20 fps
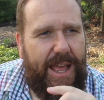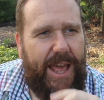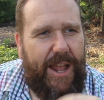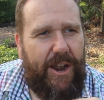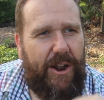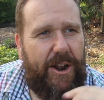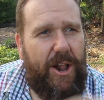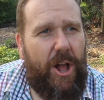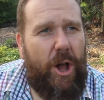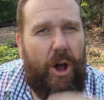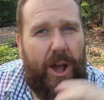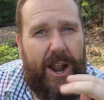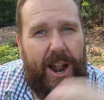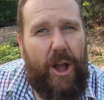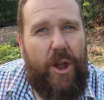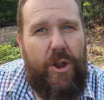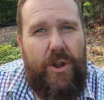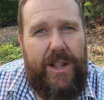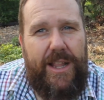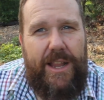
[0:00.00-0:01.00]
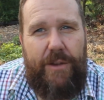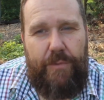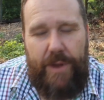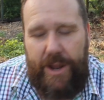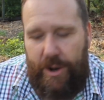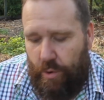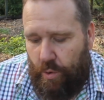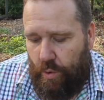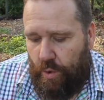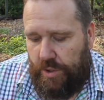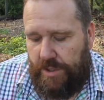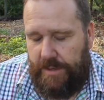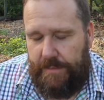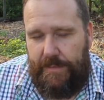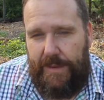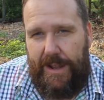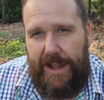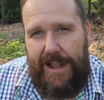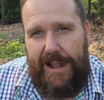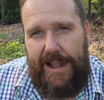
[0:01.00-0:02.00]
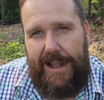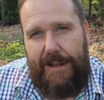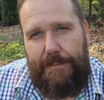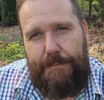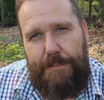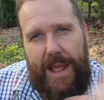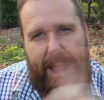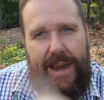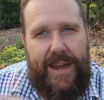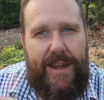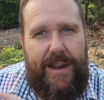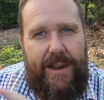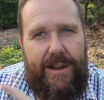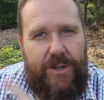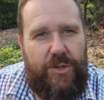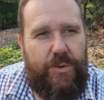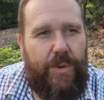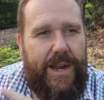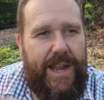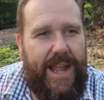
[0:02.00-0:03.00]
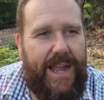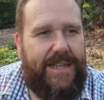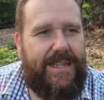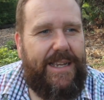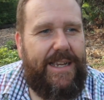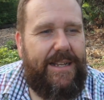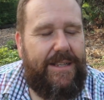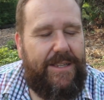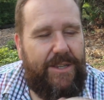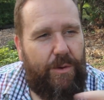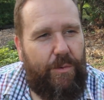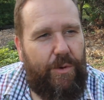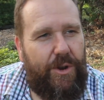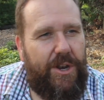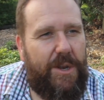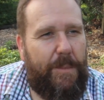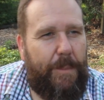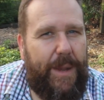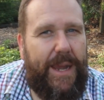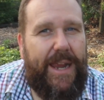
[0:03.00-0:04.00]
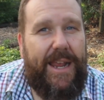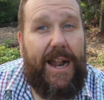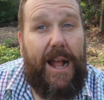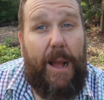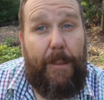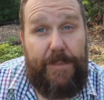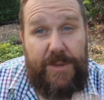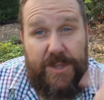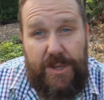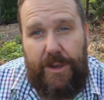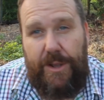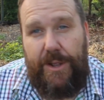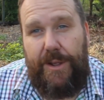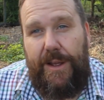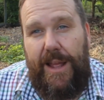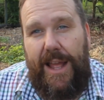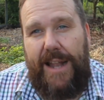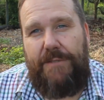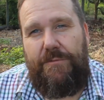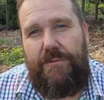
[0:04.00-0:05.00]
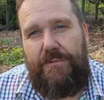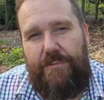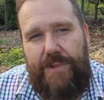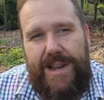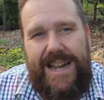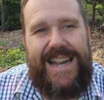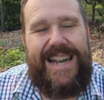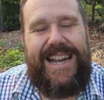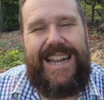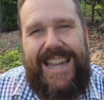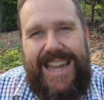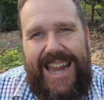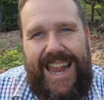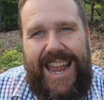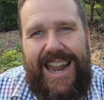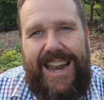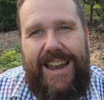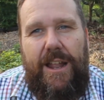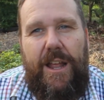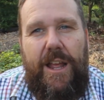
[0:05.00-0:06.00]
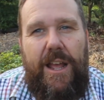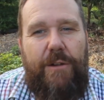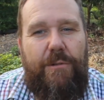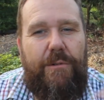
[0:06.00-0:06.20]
and I'd only read Autumn back in 2018, so I wanted to pick it up and read it again,